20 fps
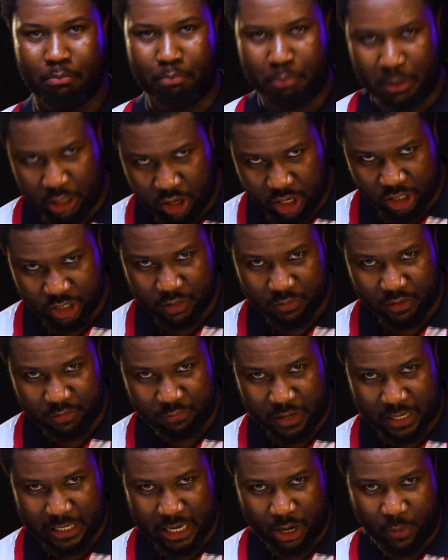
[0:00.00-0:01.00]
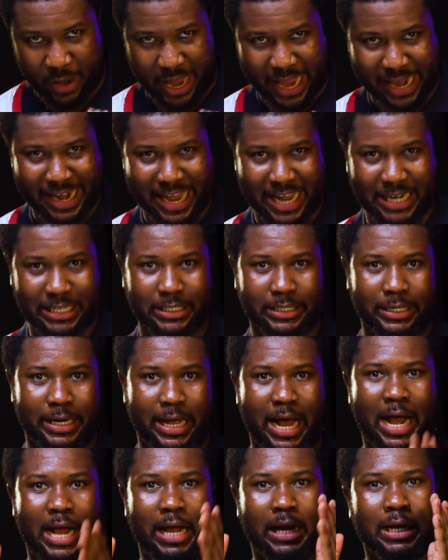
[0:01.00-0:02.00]
Because of the fact that we are in
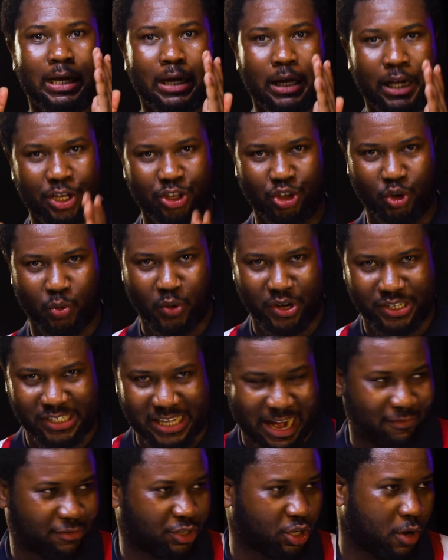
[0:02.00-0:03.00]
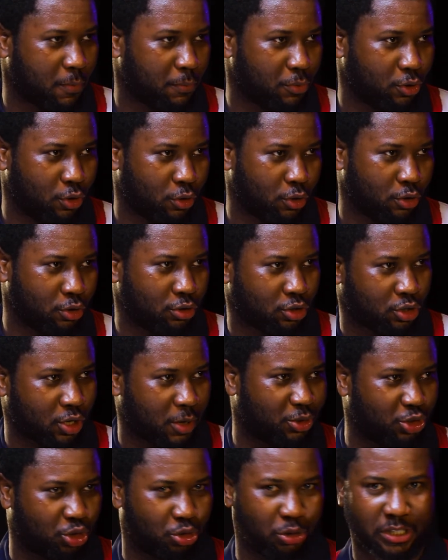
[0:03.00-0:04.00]
Nigeria, you must have some, you know,
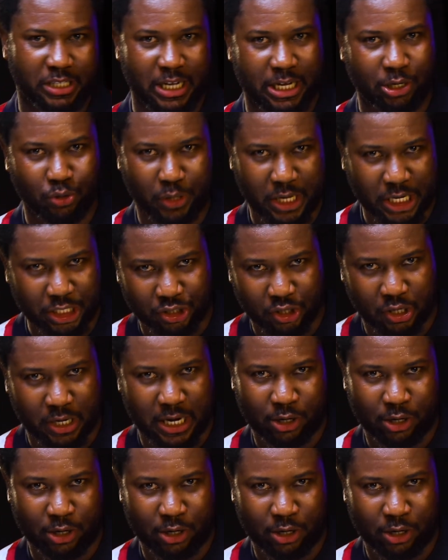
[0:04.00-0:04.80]
some street education